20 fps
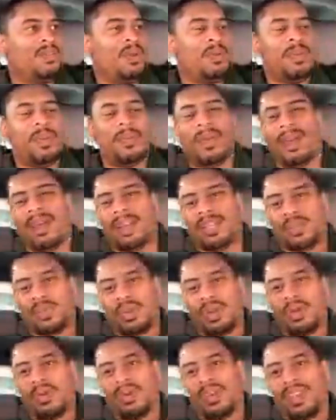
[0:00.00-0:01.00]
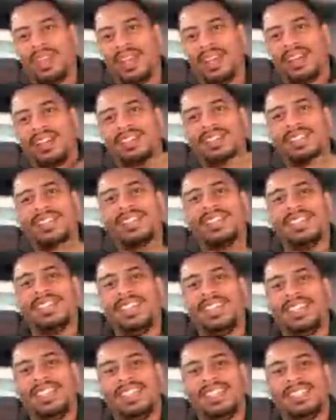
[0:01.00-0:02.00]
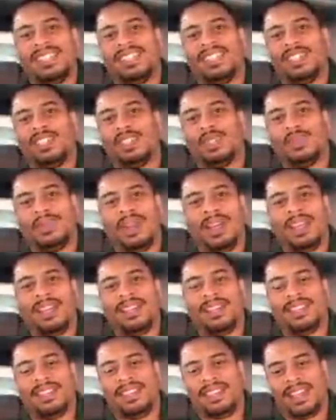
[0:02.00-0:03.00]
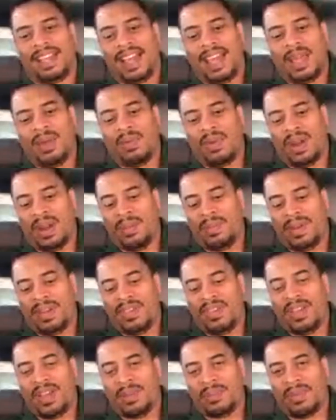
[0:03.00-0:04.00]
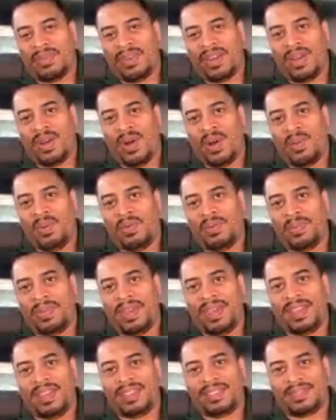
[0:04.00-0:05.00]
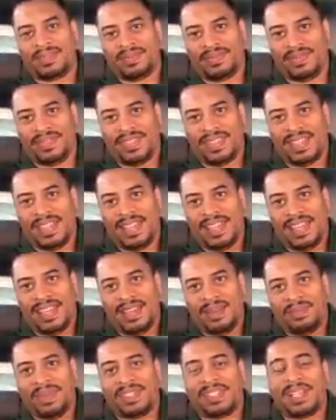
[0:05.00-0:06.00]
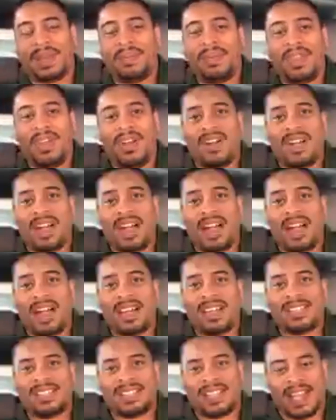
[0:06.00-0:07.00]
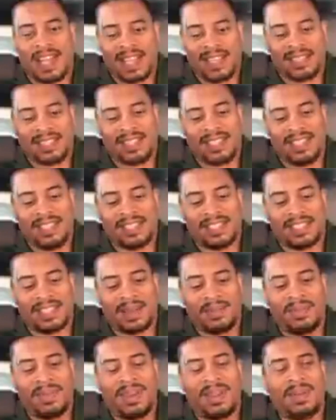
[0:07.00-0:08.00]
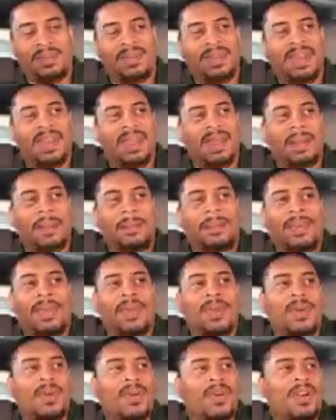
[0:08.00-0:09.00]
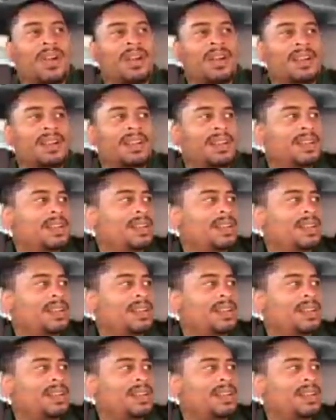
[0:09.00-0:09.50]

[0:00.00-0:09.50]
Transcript: We've been married 21 years. So she like, I ain't worried about you coming right home with me. But some of y'all guys, i seen some of them getting pure,